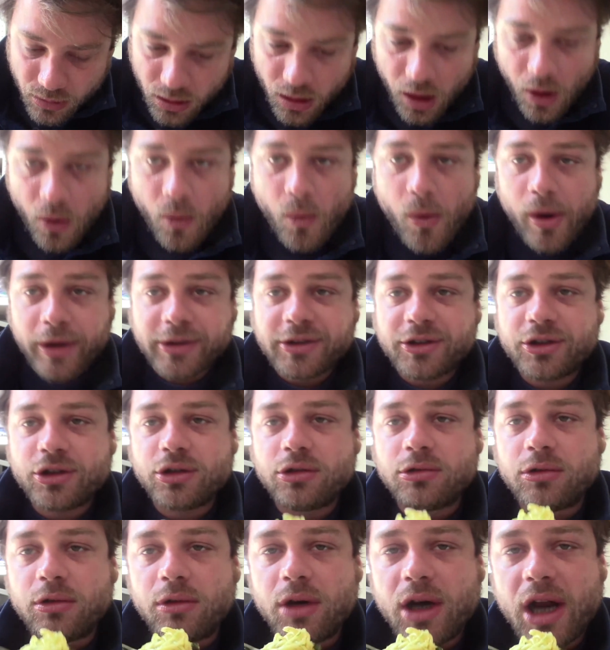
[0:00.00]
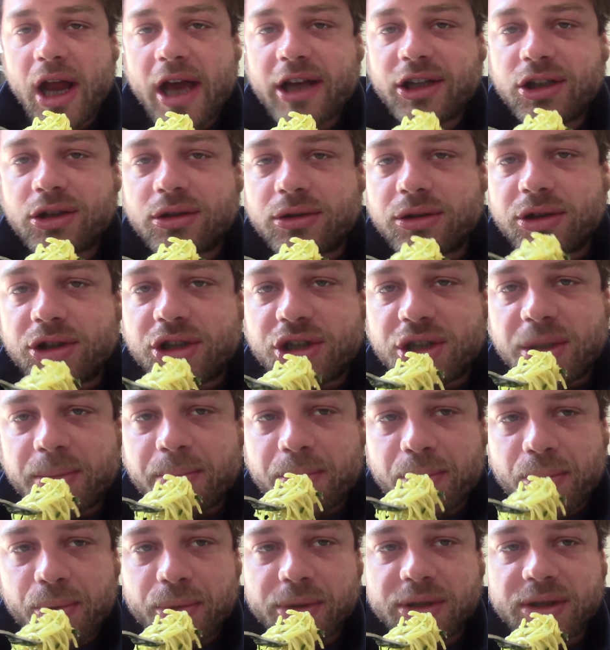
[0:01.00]
what's your
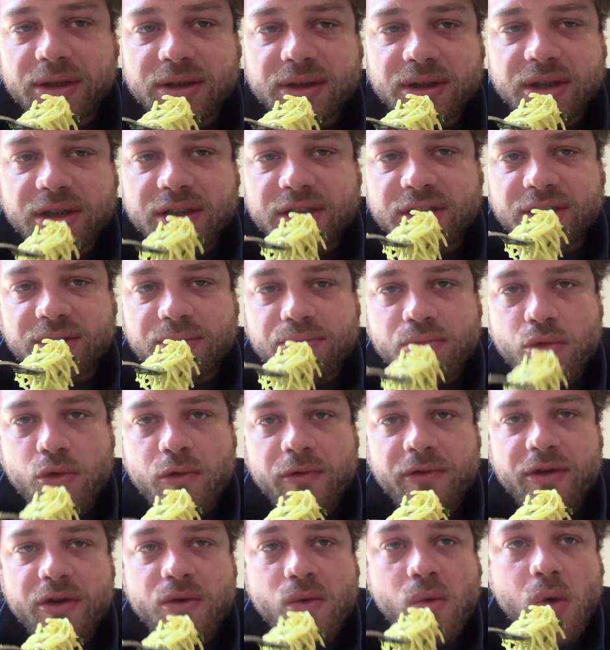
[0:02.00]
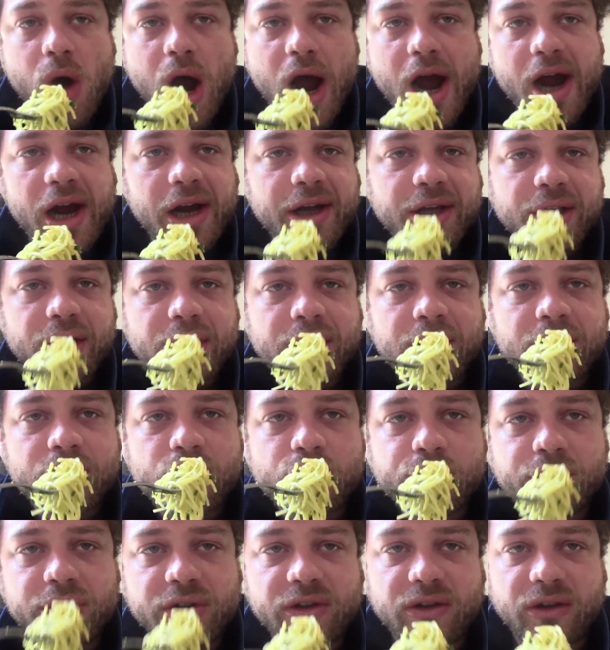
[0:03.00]
relationship with this movie? Why
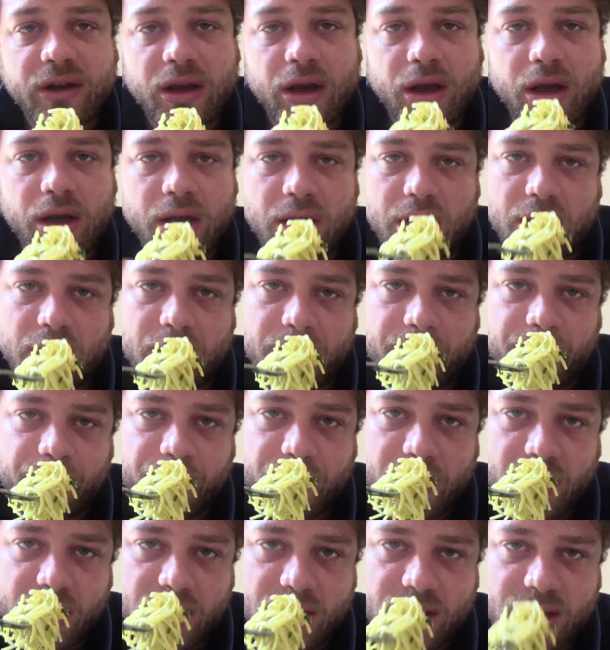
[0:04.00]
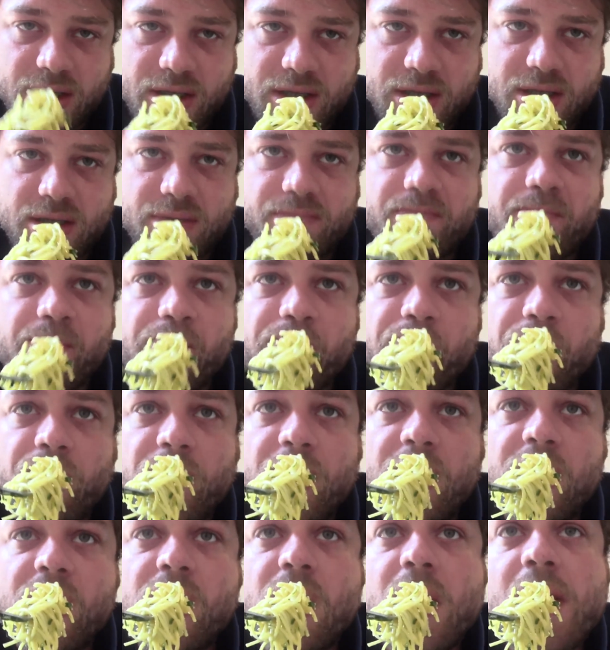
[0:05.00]
you think it's
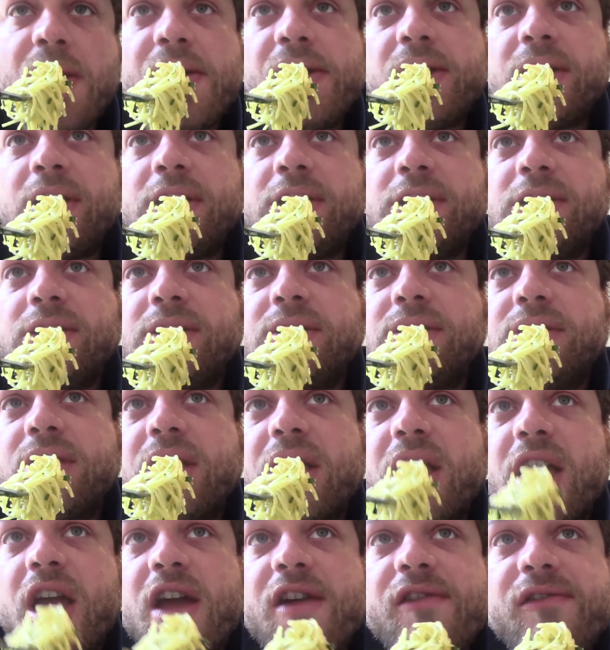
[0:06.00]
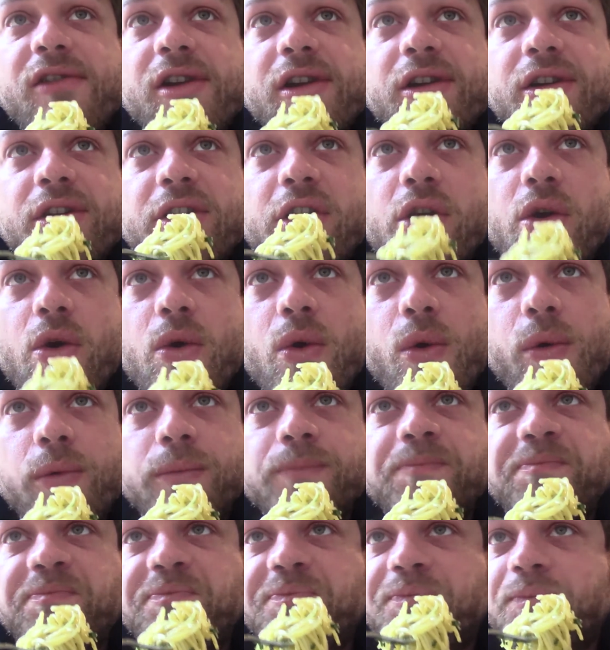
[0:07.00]
giving
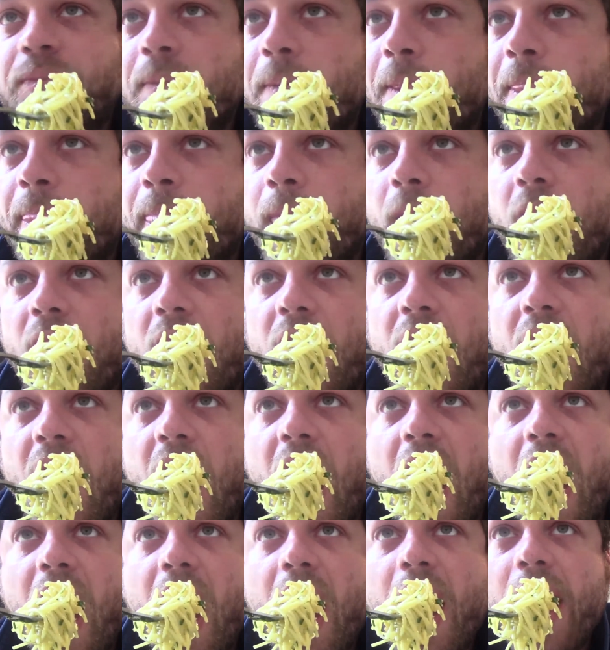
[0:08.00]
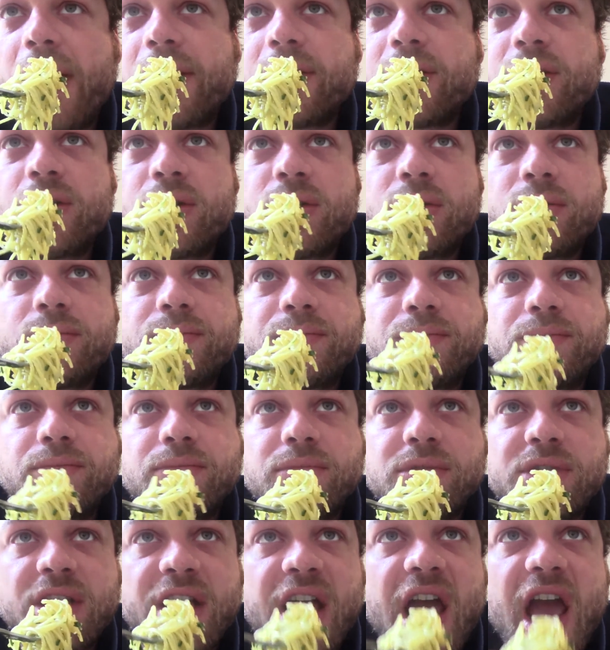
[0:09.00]
you a
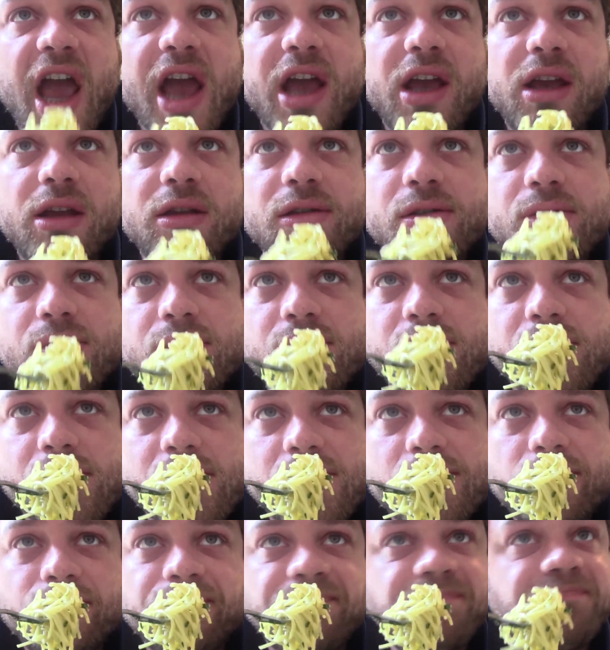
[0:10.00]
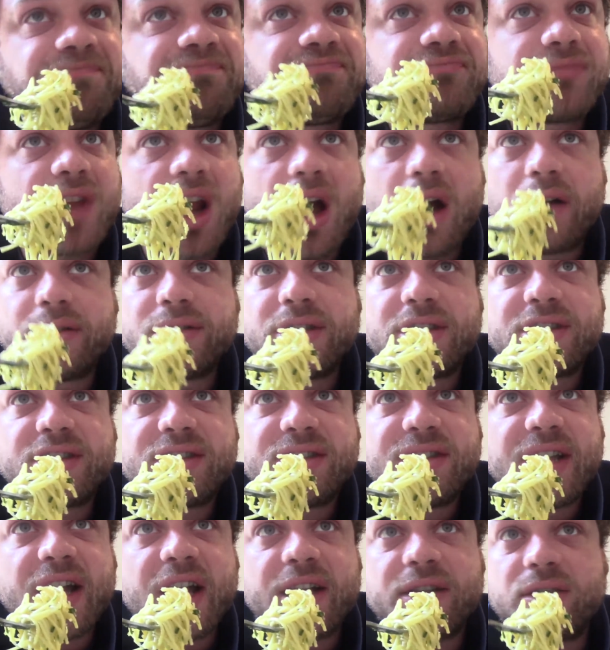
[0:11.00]
key to
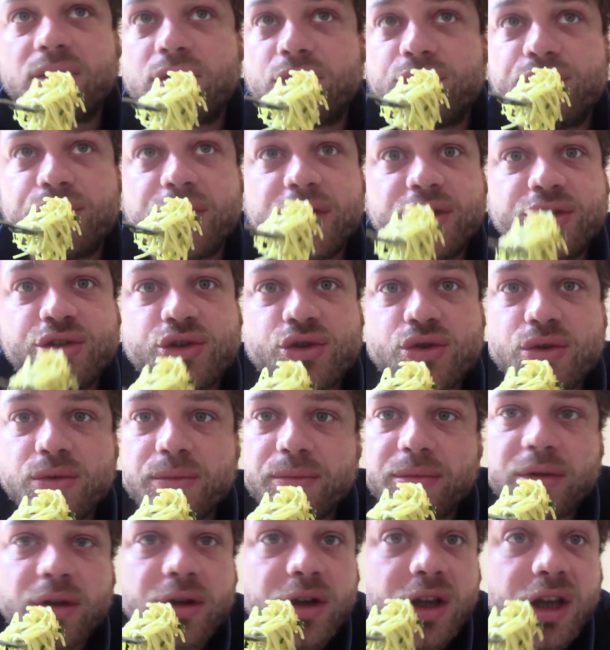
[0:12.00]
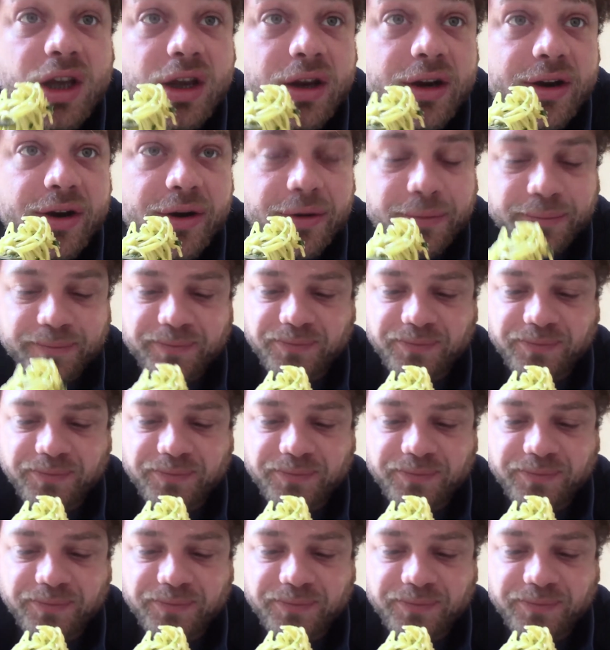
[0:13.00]
understand or resume the year?